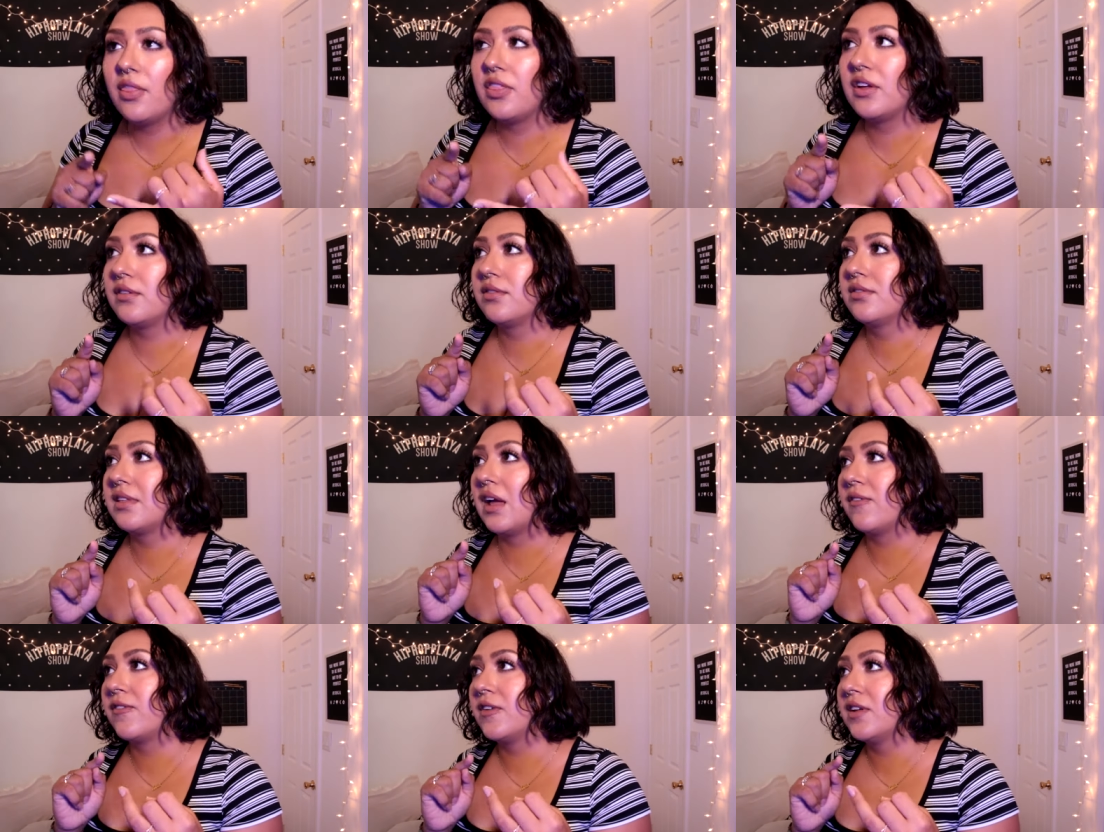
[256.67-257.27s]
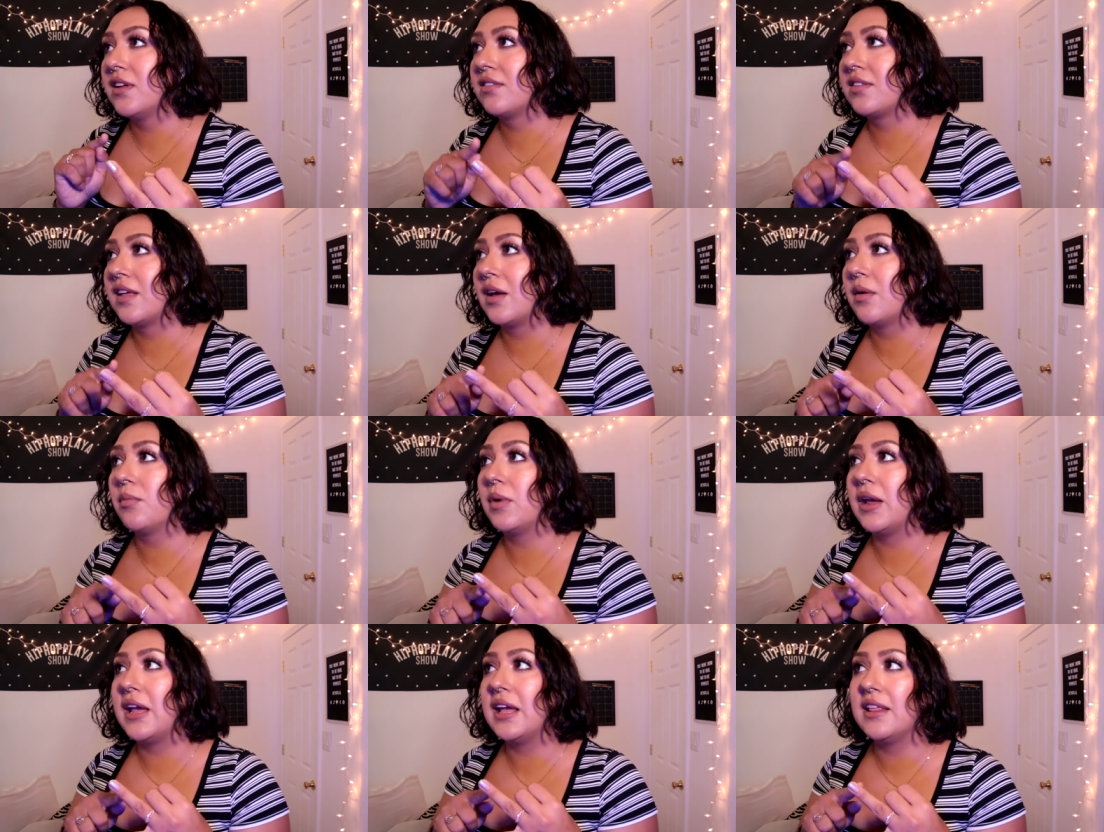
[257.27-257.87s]
There's definitely
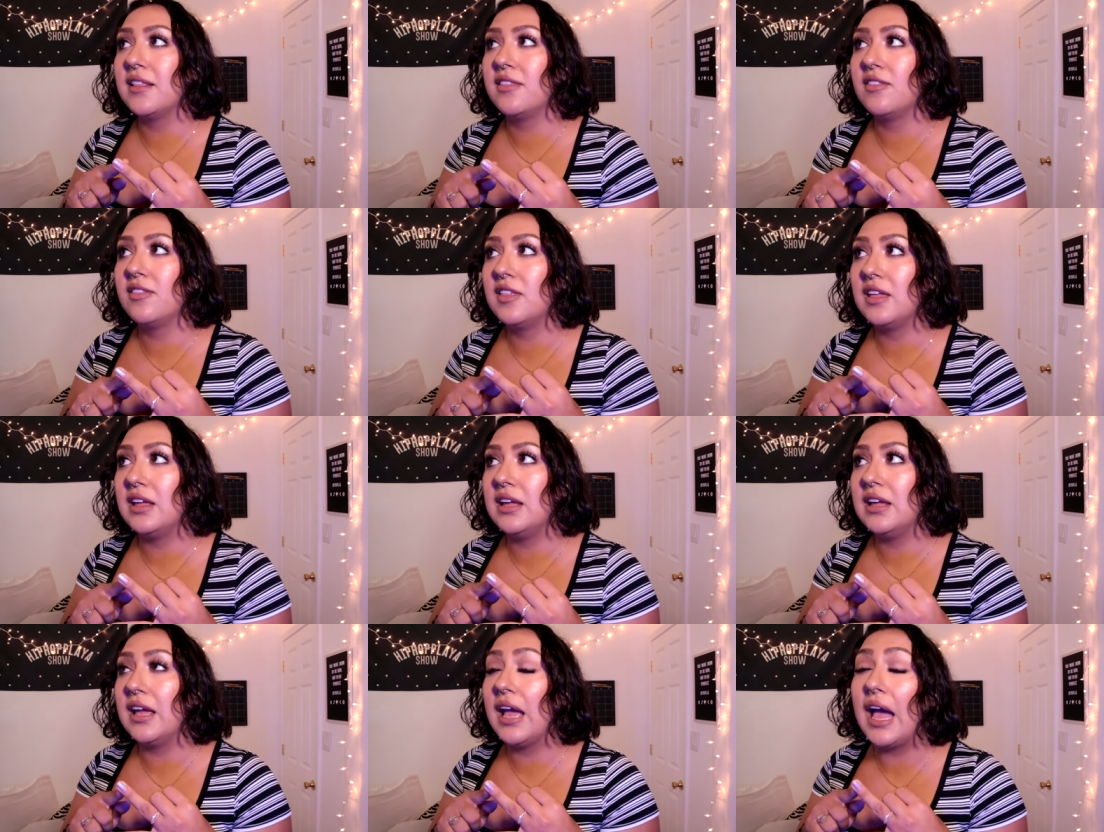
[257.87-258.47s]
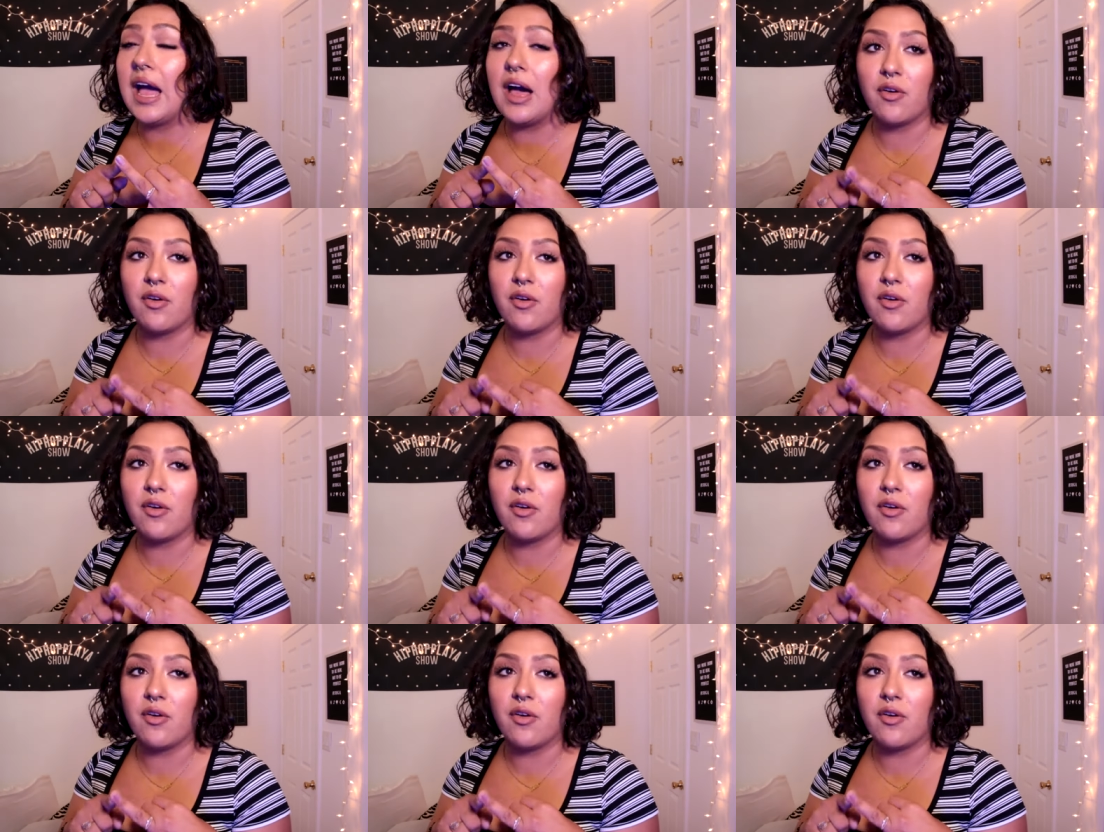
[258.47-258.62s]
some in the